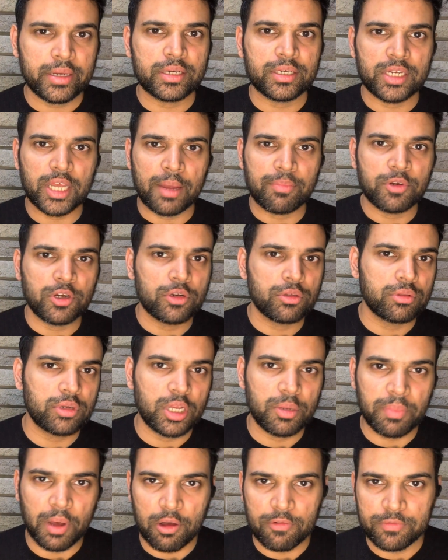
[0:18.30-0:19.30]
it tapped into
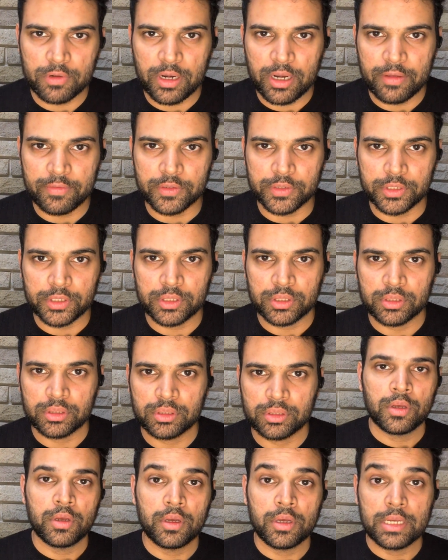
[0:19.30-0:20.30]
three powerful levers.
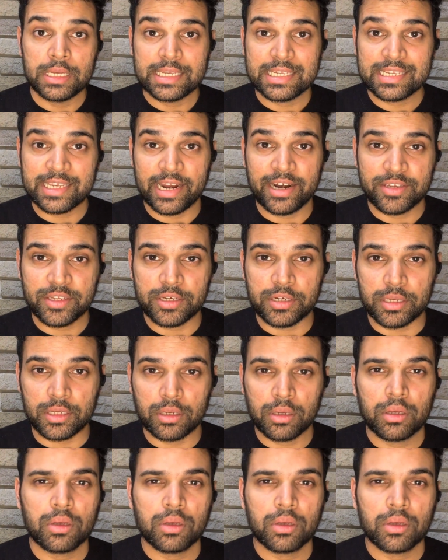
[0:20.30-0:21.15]
Scarcity.